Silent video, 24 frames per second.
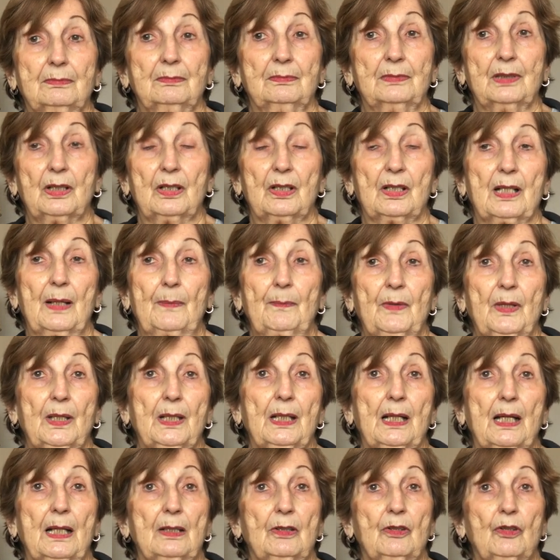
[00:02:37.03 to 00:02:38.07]
it's
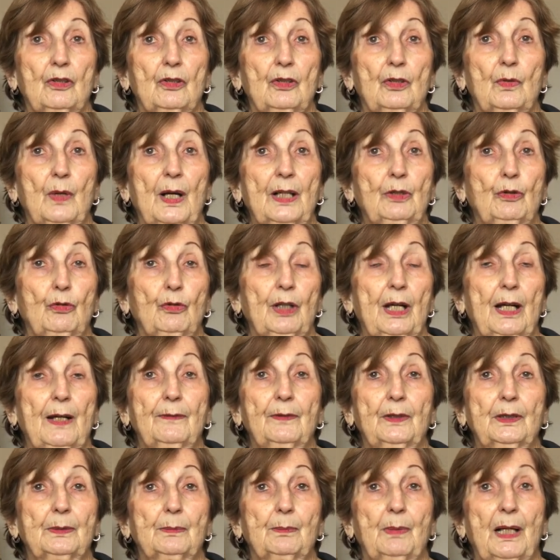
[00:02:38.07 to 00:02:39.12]
something I do. I
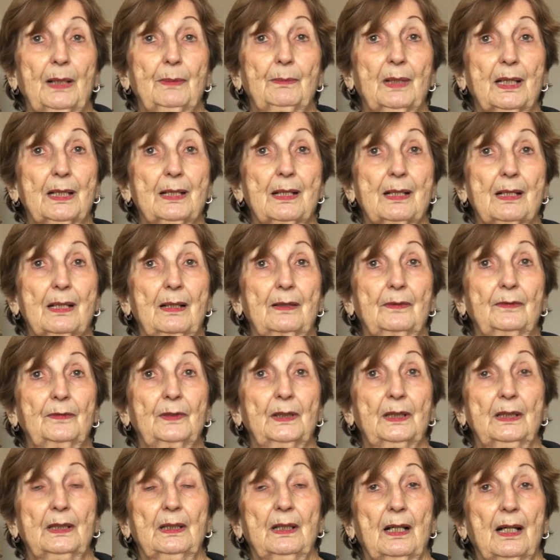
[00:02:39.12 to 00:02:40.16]
traveled by myself.
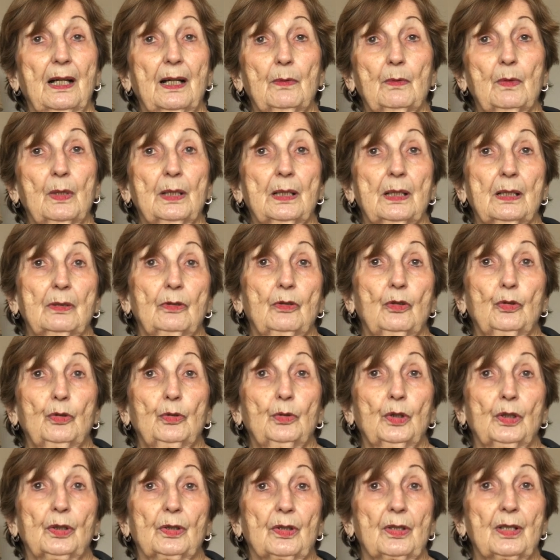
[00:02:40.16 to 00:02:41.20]
I went on
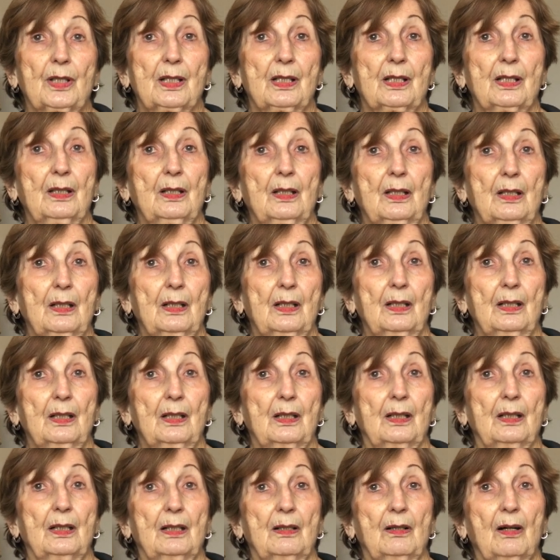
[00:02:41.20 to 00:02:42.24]
tours
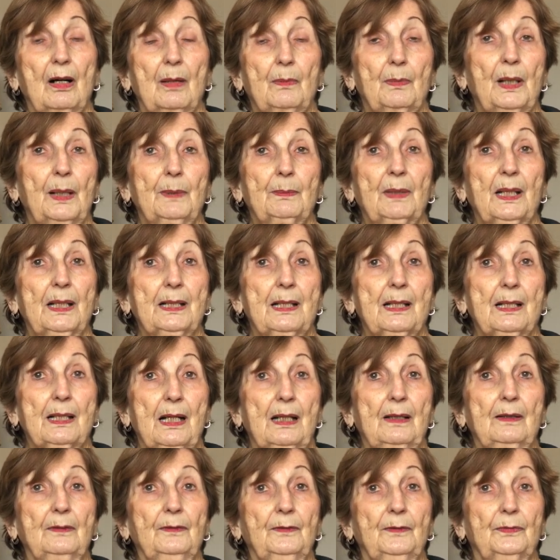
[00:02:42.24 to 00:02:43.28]
all by
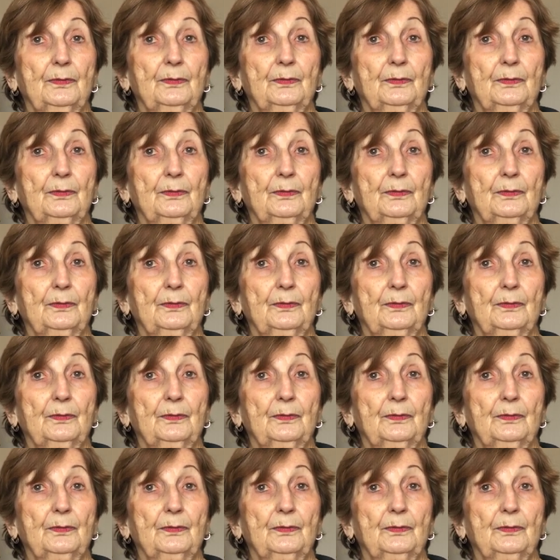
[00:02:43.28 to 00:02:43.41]
myself